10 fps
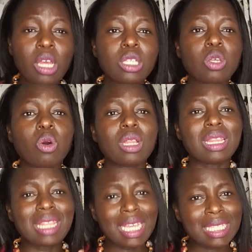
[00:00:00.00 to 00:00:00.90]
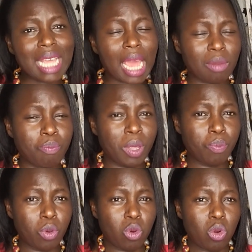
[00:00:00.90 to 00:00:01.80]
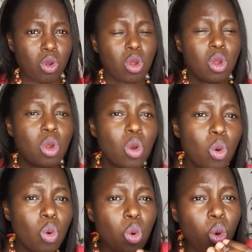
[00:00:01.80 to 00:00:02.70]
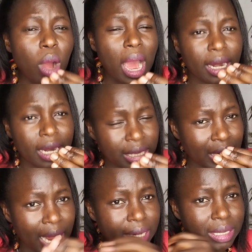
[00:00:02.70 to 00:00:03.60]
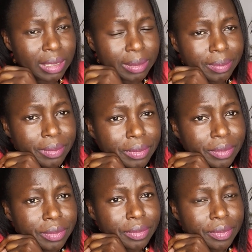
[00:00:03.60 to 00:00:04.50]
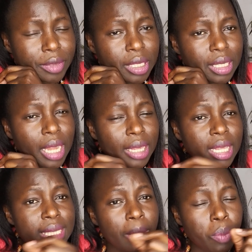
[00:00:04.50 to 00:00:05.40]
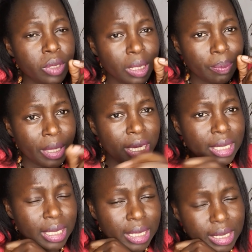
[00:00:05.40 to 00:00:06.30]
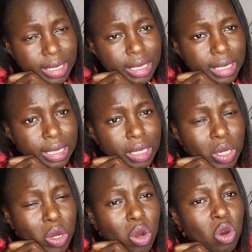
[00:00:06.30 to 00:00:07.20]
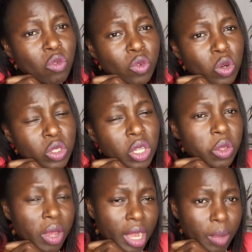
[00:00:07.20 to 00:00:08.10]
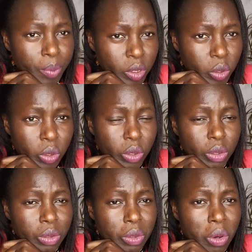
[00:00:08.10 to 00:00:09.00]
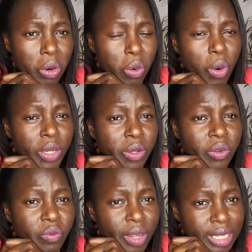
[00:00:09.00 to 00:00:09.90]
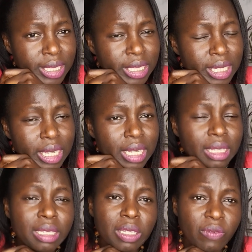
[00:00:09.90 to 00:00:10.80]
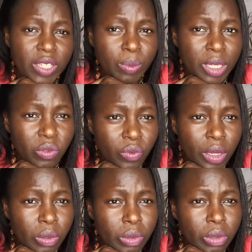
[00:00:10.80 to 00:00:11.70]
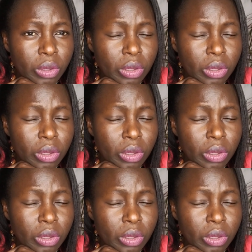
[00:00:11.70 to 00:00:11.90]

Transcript: So these are people who understand that there's a possibility of losing your capital when you invest in this investment vehicle.